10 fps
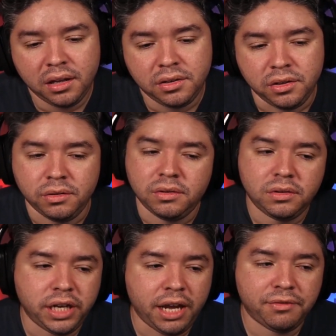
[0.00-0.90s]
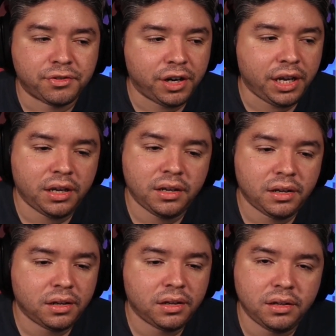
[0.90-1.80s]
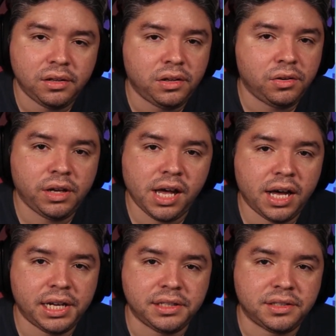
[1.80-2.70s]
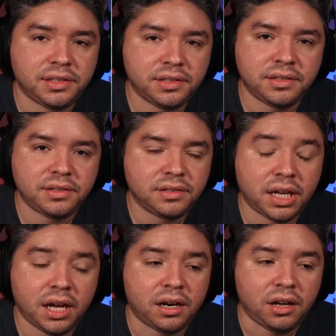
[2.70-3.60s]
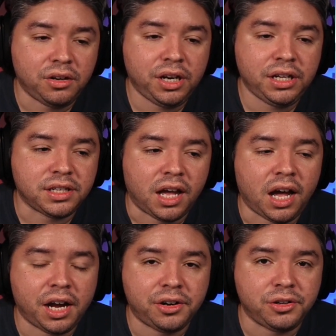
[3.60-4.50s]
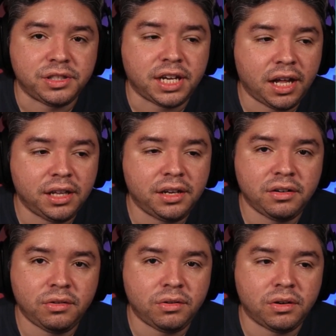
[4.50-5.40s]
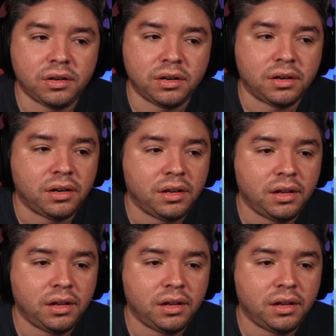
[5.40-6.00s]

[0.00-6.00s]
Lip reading: Dude, Game Freak, you guys, I don't know, you need to hire new talent or